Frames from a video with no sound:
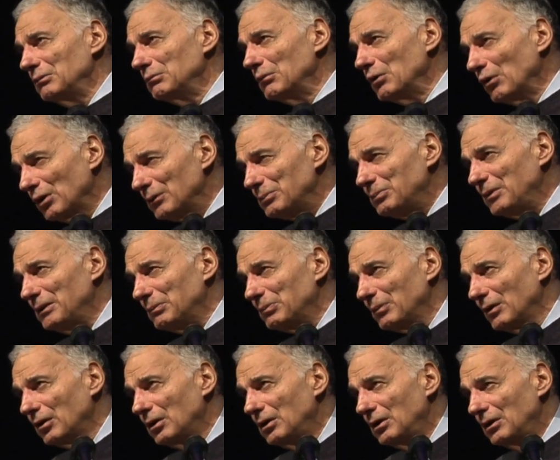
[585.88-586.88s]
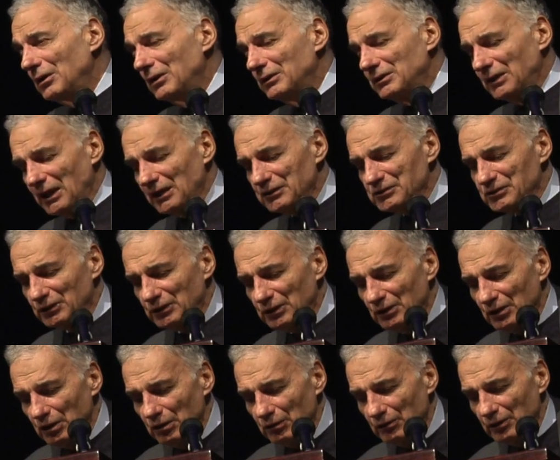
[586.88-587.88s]
More people nationally
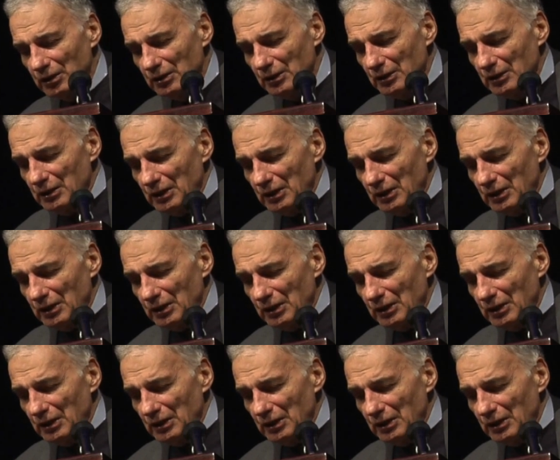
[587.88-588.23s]
known,